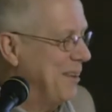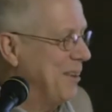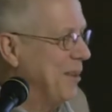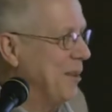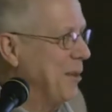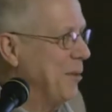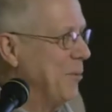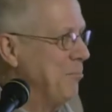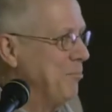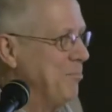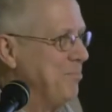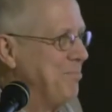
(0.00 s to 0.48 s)

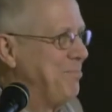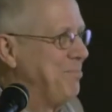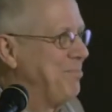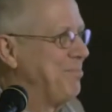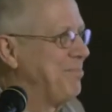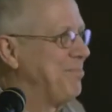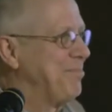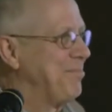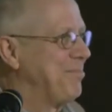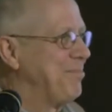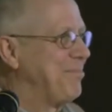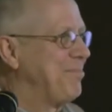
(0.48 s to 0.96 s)
Um,
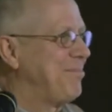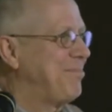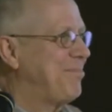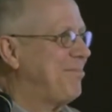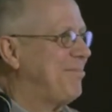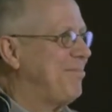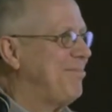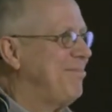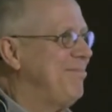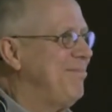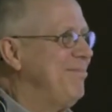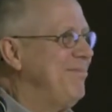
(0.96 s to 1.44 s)

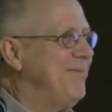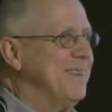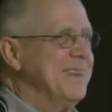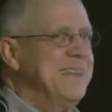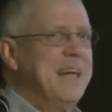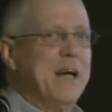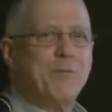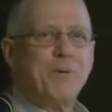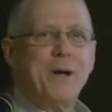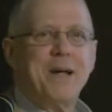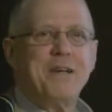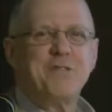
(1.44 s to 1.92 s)

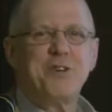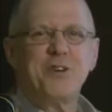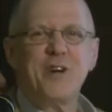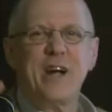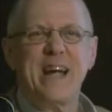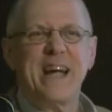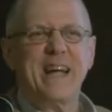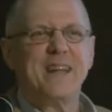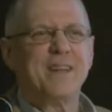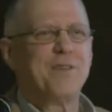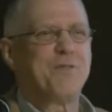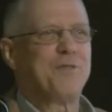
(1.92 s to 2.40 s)
yeah, raise your
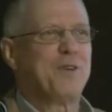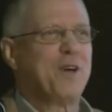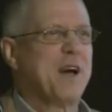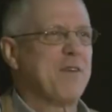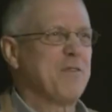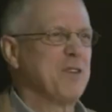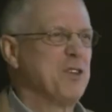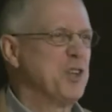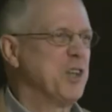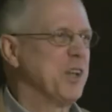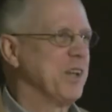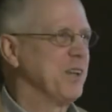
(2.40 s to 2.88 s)
hand if you
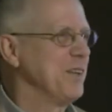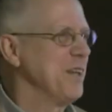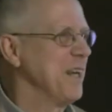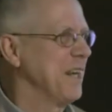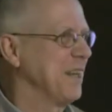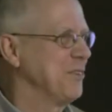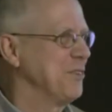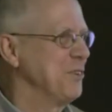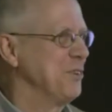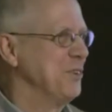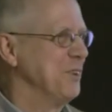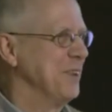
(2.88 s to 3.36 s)
have a chair
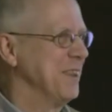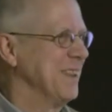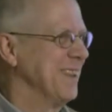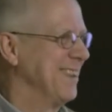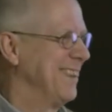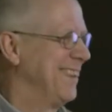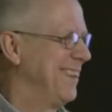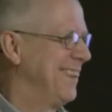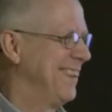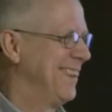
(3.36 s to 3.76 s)
next to you.